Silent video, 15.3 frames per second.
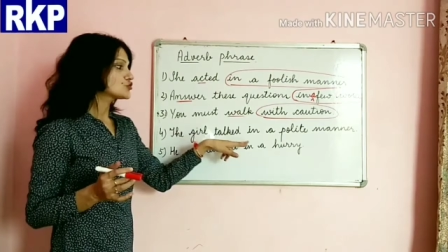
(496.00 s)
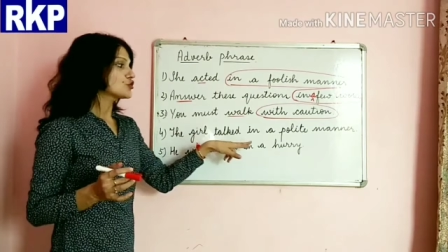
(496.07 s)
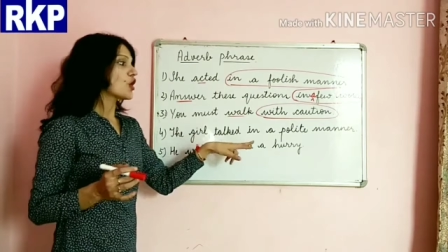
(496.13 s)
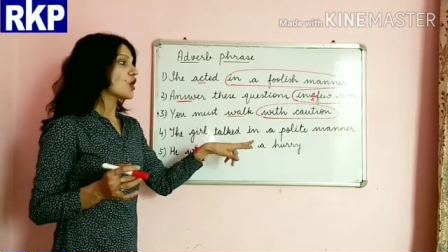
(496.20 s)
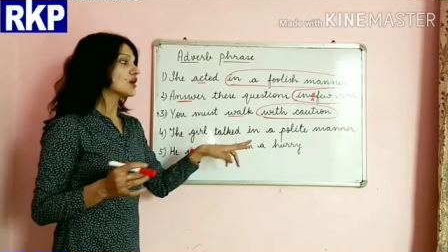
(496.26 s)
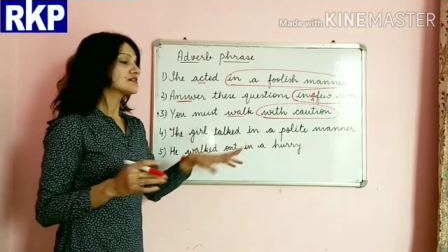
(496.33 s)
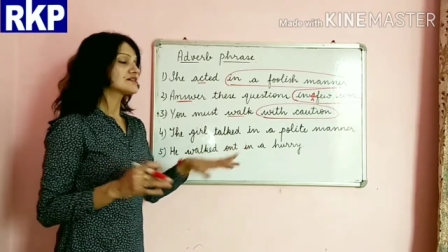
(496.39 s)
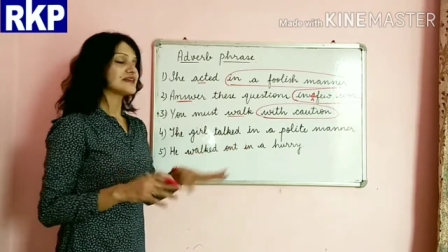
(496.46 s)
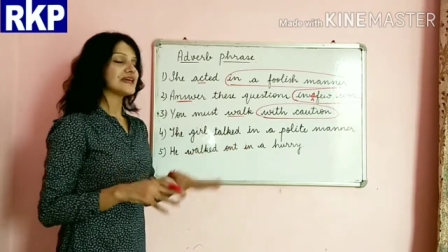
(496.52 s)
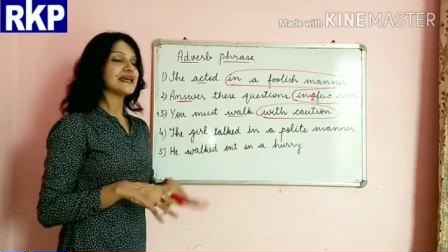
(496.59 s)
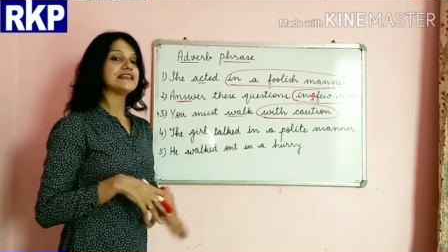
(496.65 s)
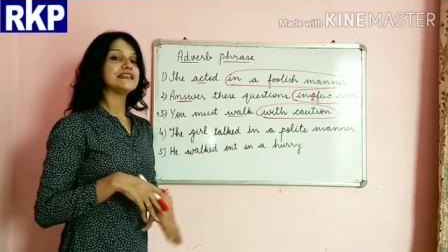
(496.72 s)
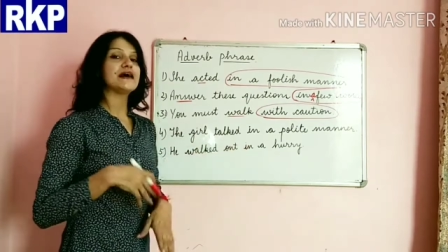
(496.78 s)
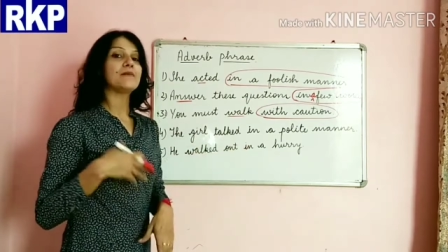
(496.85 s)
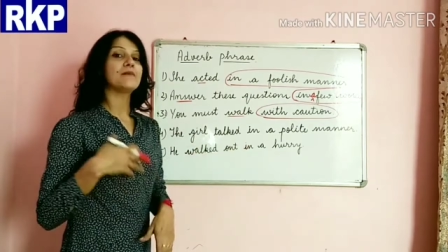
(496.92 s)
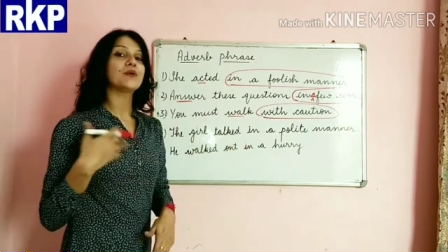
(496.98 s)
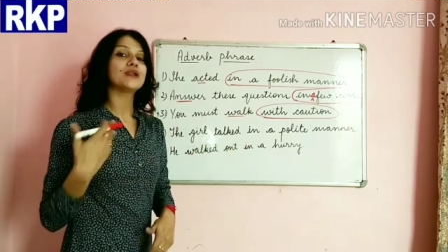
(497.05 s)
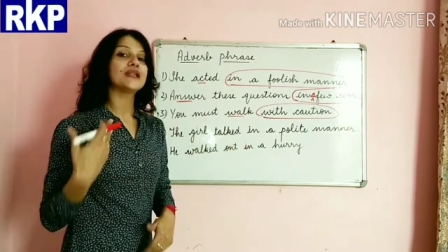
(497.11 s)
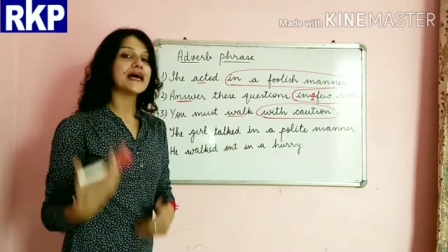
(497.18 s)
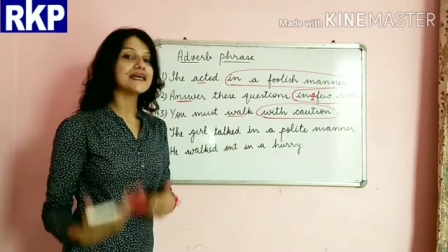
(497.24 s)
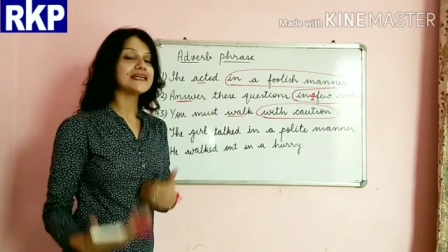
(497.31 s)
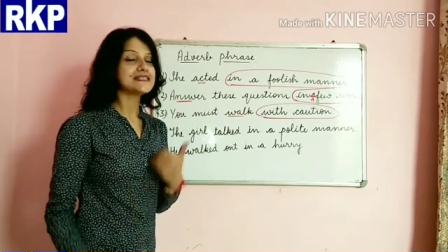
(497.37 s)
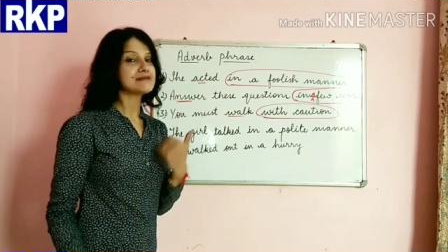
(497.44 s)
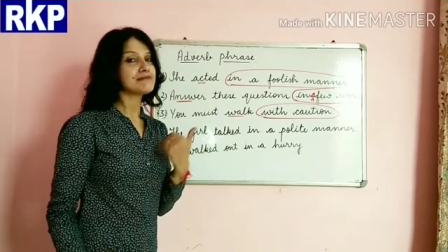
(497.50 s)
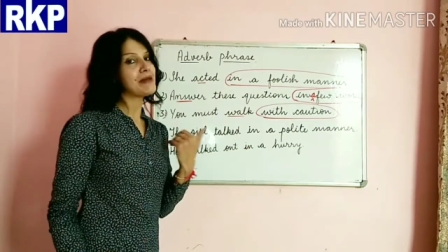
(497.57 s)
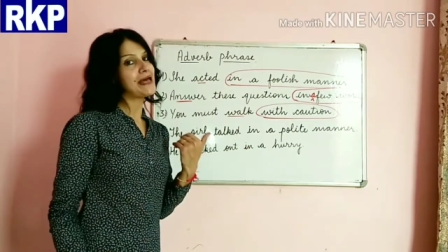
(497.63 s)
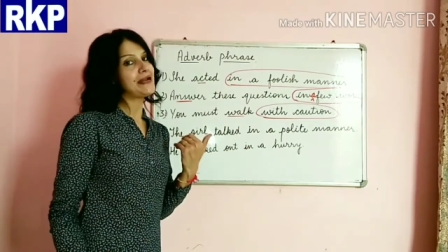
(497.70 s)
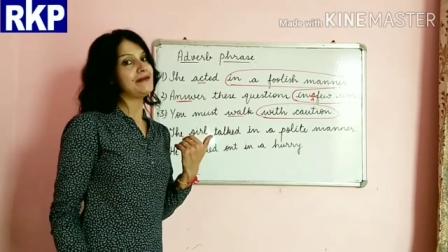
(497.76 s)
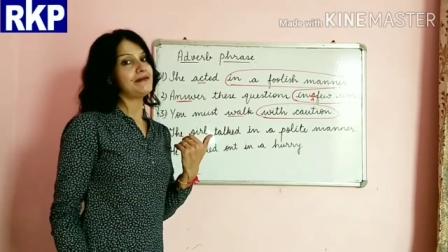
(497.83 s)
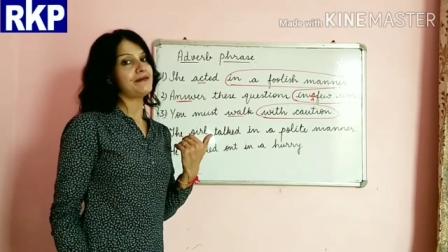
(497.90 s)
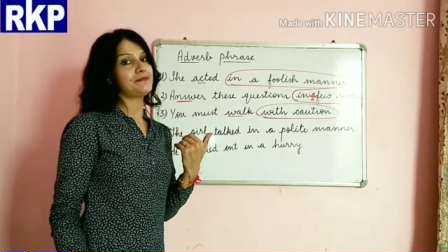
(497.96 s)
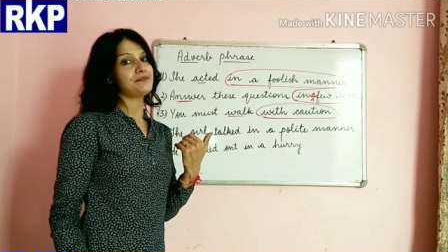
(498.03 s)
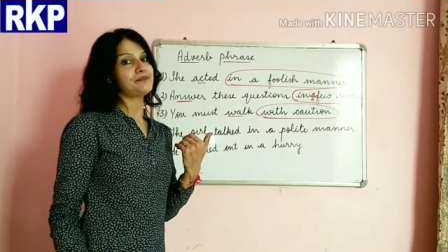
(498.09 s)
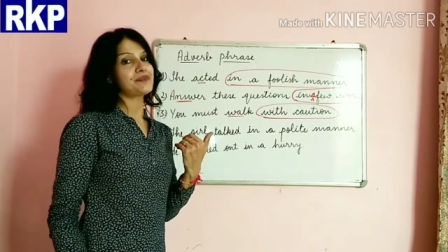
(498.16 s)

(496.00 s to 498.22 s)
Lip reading: talked in a polite manner.